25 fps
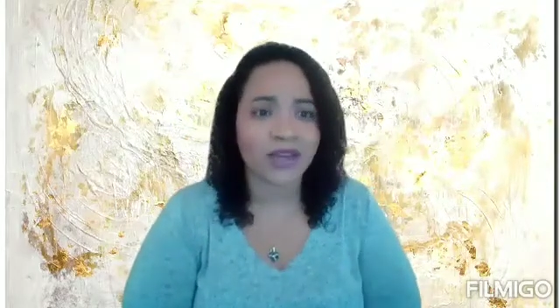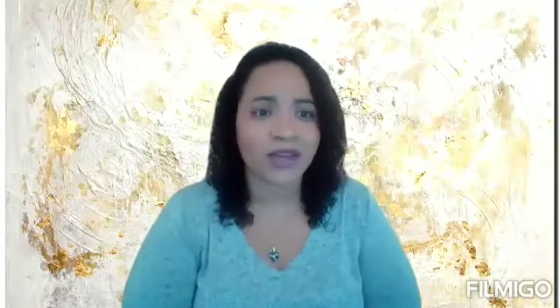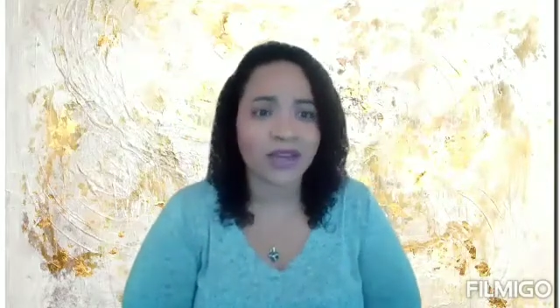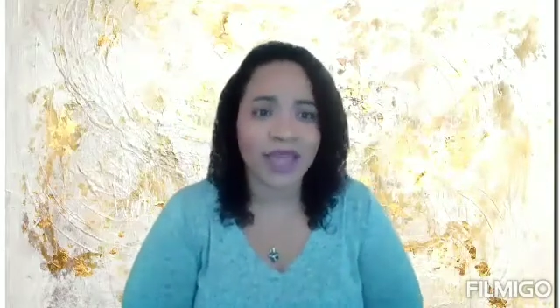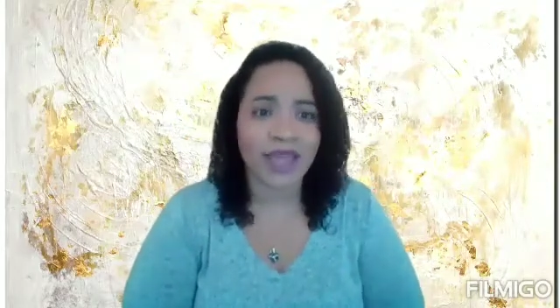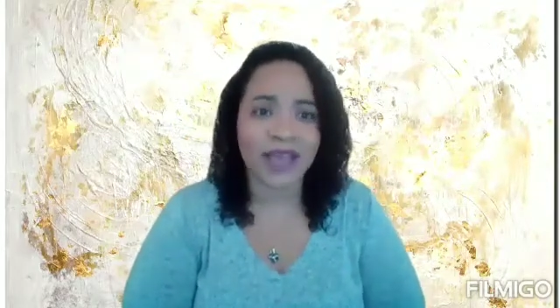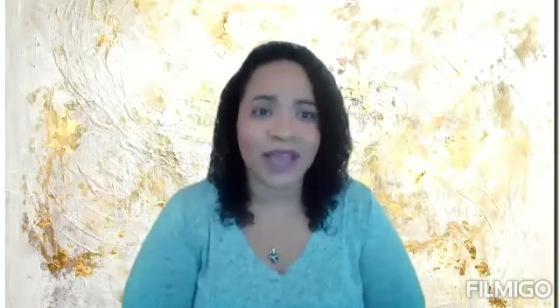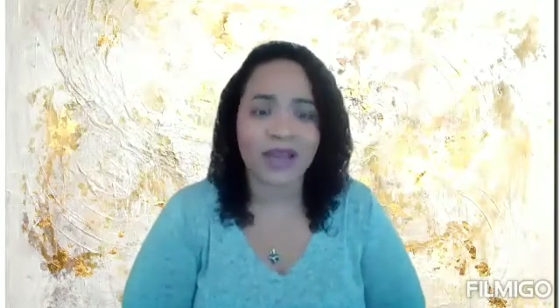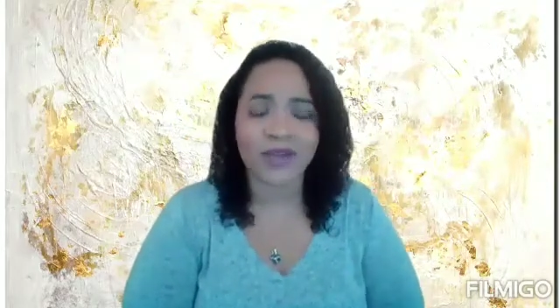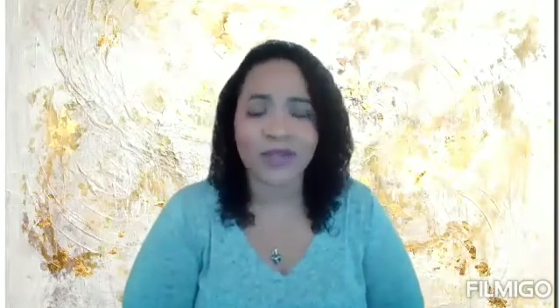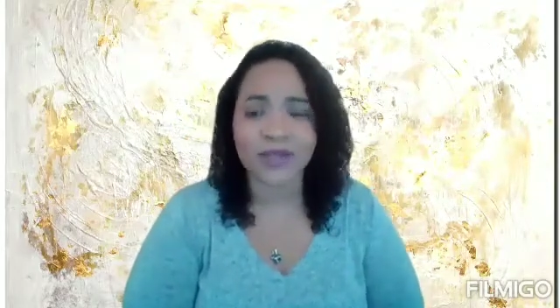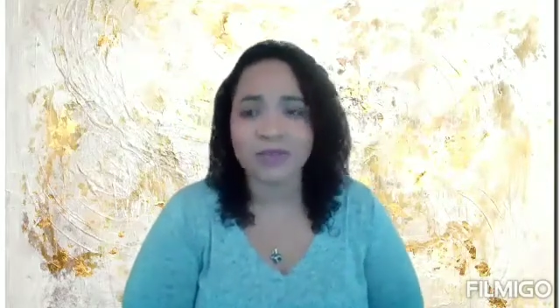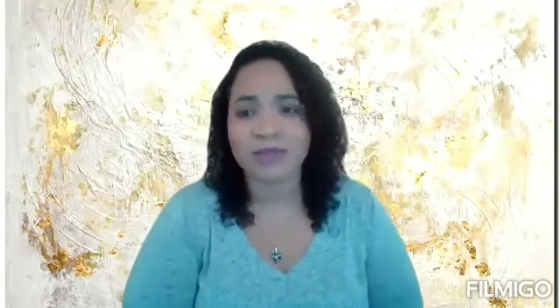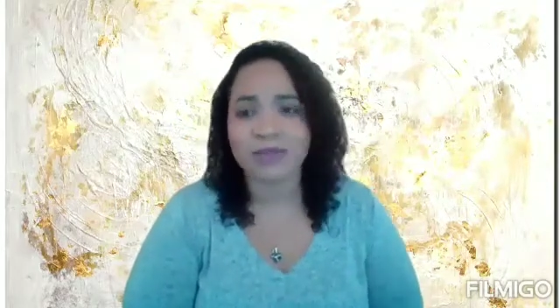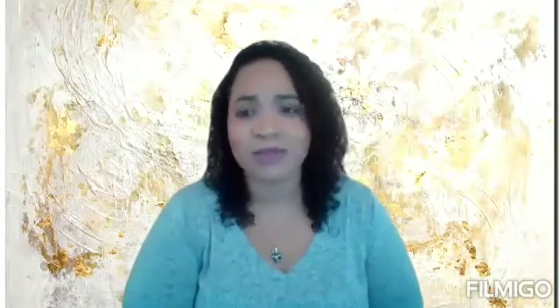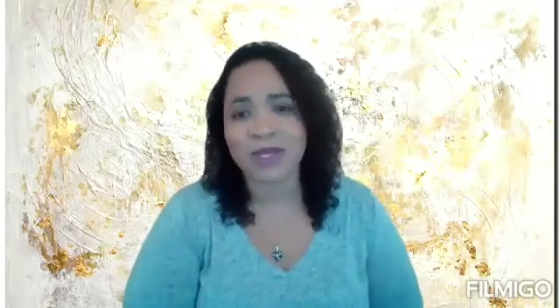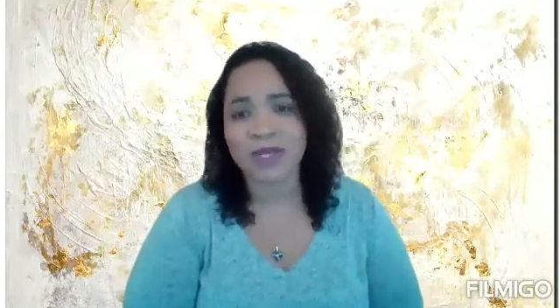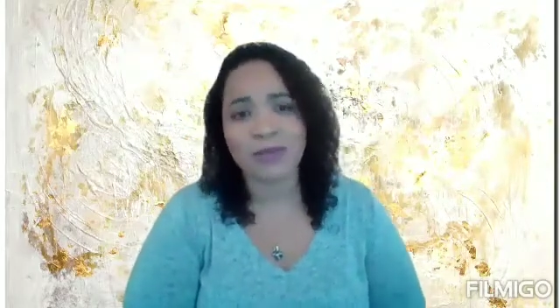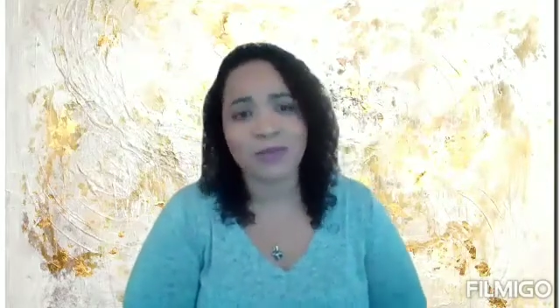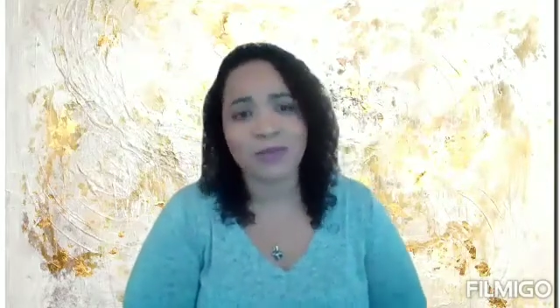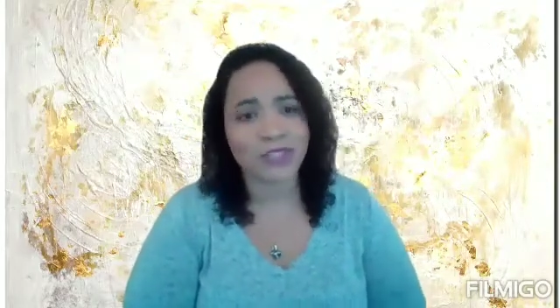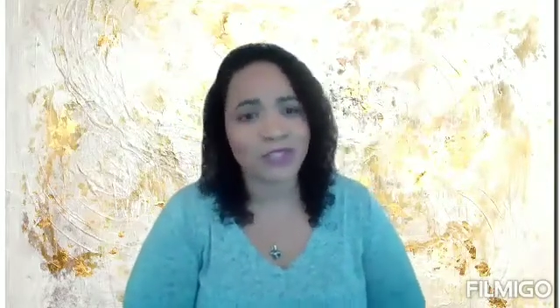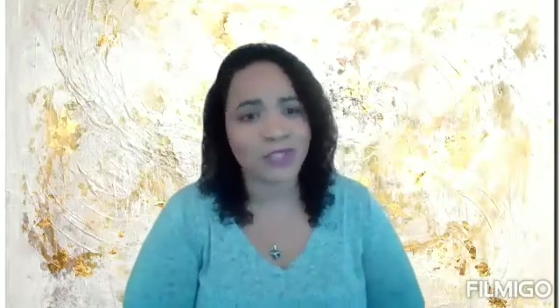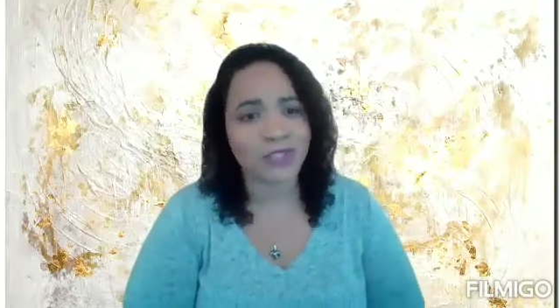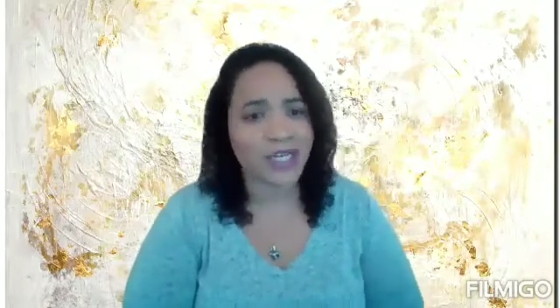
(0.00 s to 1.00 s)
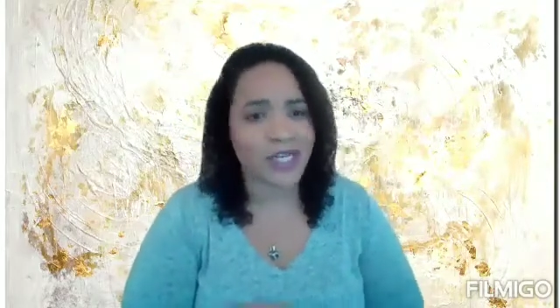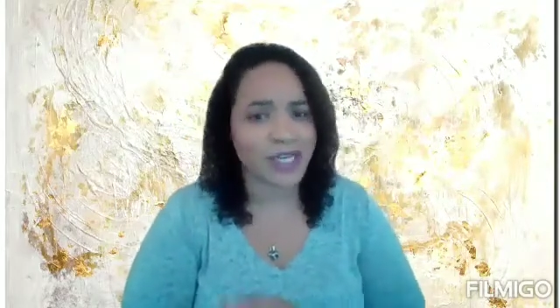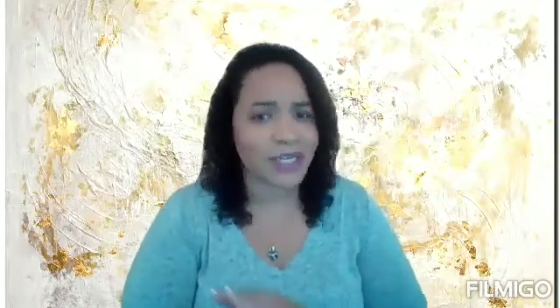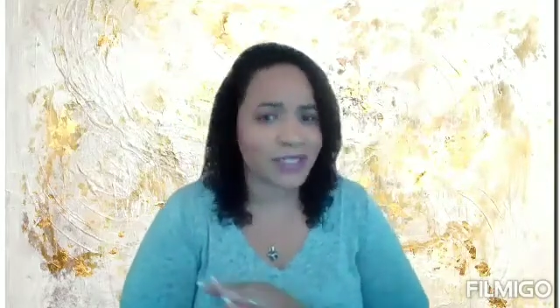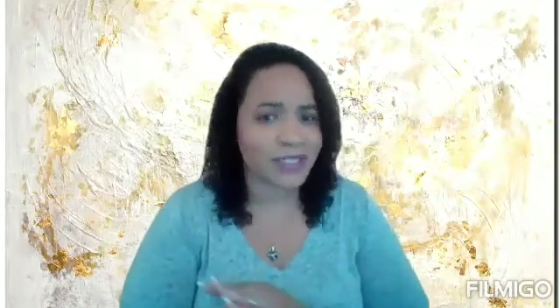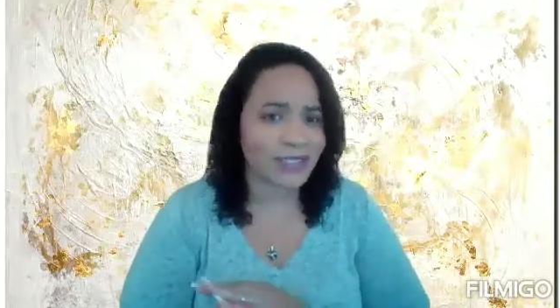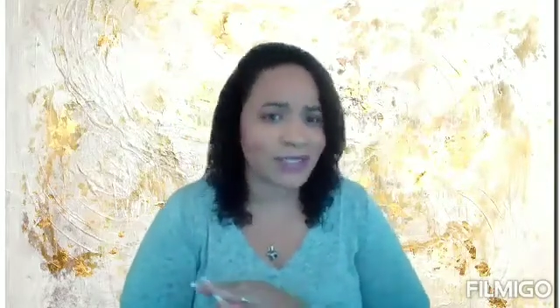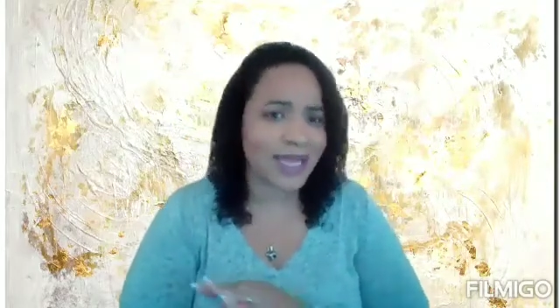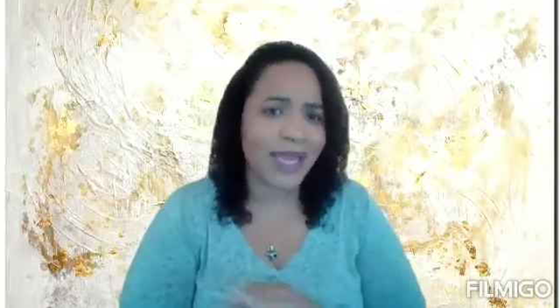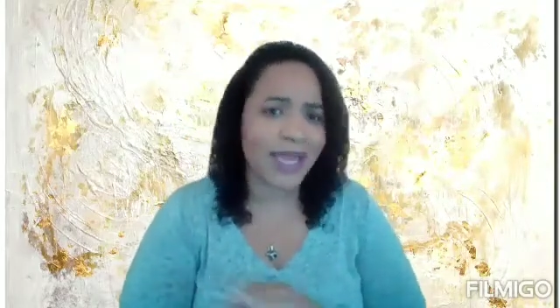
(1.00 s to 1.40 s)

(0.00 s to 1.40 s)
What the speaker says: They're like, oh, no more triggers,